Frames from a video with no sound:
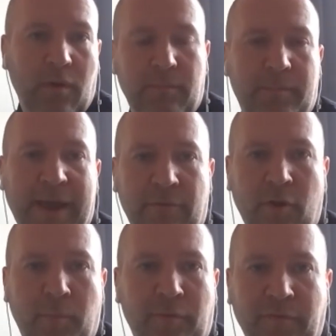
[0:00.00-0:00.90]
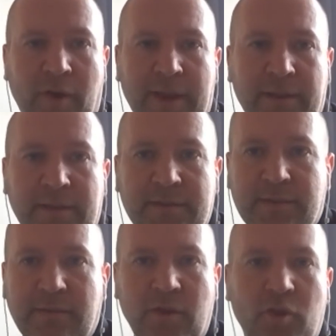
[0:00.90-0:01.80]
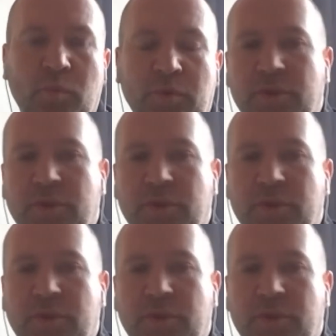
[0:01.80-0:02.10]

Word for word: payroll providers. Who would you